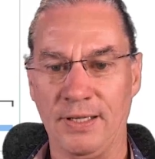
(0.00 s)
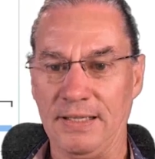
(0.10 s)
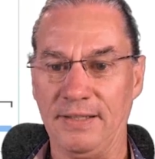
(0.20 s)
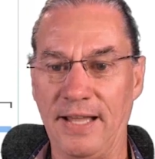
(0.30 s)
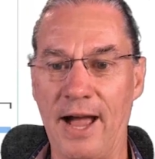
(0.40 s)

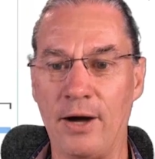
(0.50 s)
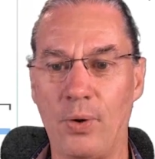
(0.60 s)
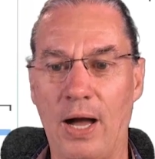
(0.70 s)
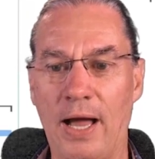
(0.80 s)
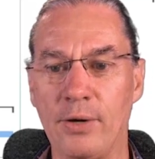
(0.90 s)
Now
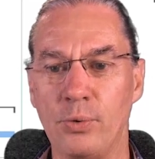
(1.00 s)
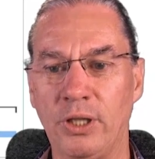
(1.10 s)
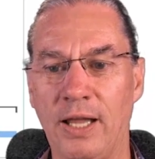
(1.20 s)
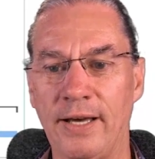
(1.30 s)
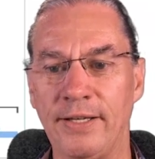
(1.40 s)
I would
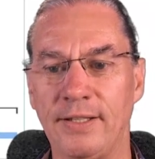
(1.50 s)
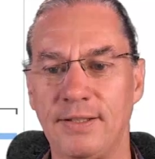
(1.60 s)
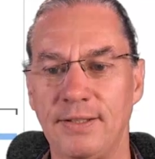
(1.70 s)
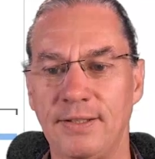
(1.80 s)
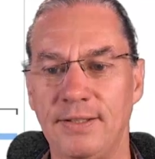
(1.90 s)
like
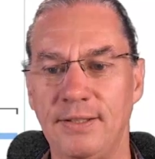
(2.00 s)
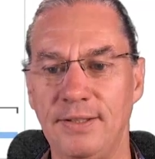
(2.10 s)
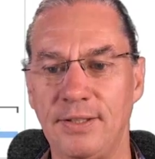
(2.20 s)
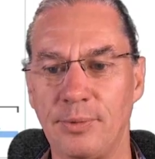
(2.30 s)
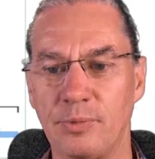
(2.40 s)

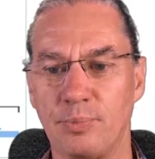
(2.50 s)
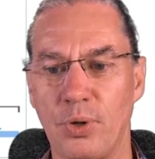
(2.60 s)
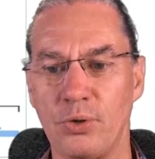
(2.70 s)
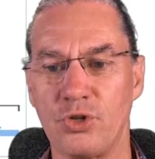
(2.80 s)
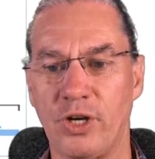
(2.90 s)
the
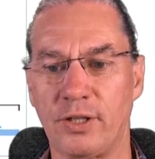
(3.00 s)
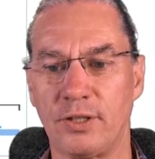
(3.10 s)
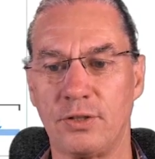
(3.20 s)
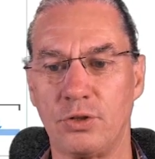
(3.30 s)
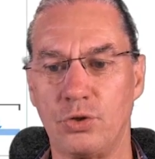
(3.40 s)
project
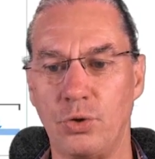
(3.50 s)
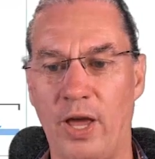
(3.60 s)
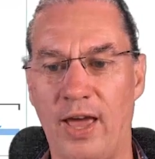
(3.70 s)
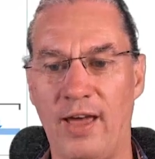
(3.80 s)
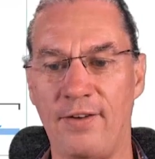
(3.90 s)
to
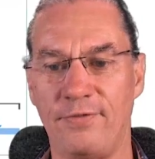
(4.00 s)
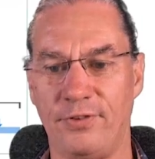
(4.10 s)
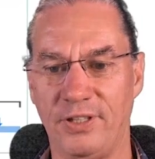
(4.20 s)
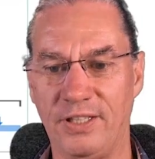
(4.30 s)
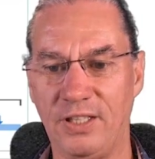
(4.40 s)
have
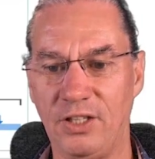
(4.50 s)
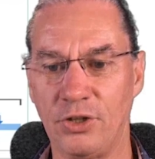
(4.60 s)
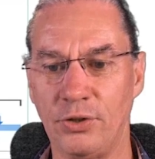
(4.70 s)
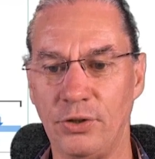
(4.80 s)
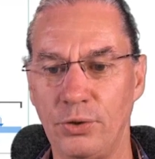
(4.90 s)

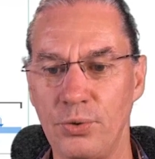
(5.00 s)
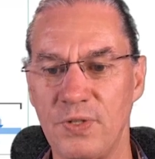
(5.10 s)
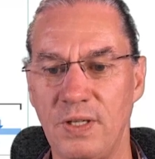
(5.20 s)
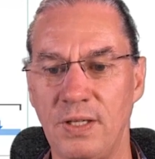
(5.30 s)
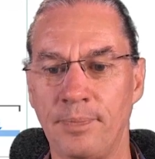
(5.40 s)
here, you
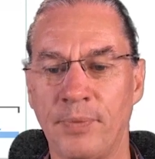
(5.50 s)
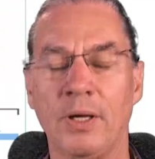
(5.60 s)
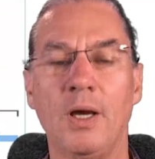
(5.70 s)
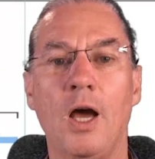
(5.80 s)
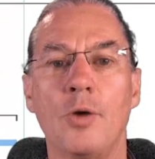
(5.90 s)
see,
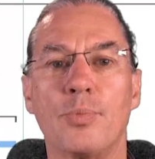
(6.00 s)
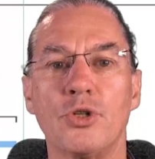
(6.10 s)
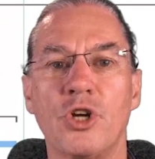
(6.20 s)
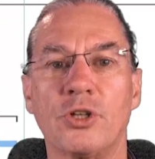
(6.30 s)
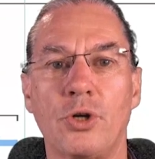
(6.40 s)
a
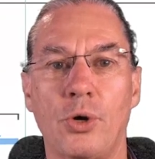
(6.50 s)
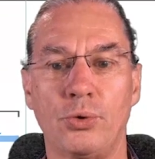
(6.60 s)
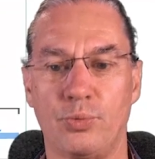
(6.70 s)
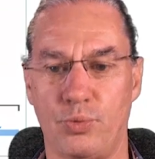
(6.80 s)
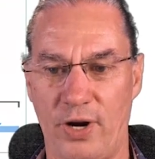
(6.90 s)
project code
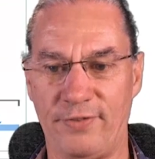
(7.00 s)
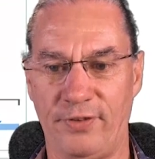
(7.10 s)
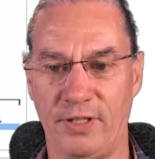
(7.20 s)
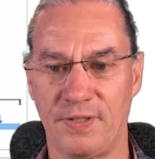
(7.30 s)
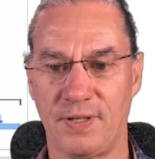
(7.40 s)

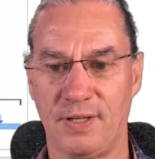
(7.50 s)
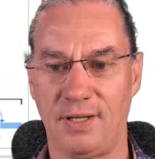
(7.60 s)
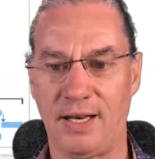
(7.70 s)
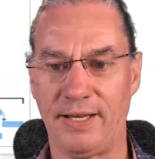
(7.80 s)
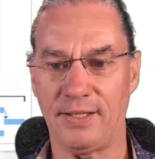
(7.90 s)
prefix,
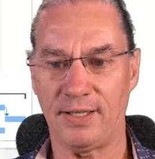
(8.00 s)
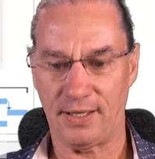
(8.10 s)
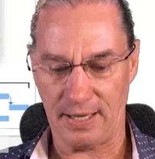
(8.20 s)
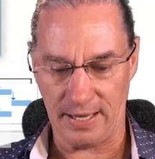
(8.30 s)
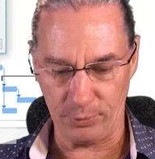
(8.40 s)
like
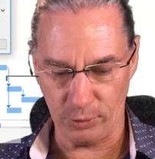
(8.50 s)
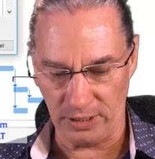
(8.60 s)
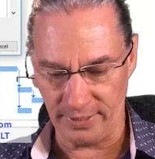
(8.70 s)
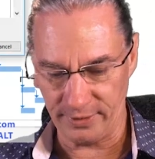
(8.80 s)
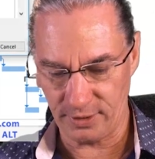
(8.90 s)
I would
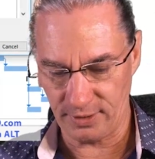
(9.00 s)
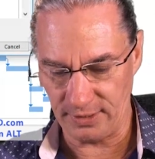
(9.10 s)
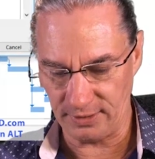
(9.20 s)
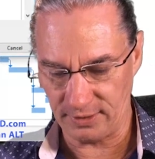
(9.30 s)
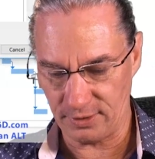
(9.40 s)
like
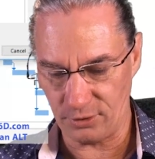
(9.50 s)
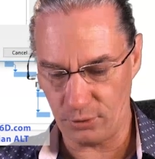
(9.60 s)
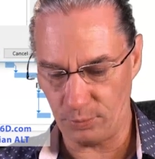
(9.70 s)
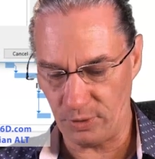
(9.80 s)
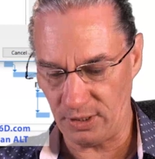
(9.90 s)
it to
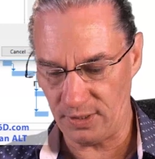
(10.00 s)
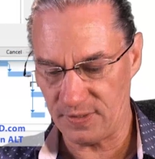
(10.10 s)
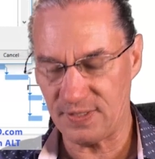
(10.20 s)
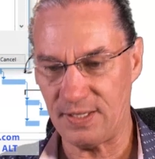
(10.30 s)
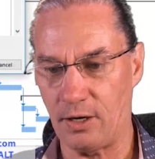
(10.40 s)
be
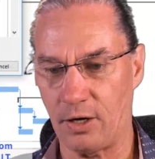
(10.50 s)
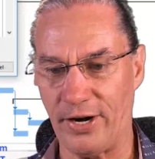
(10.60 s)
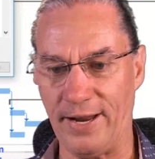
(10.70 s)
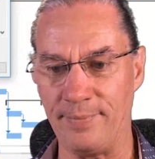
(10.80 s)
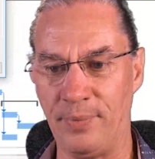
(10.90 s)

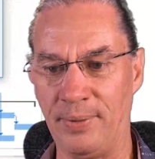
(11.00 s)
CRM,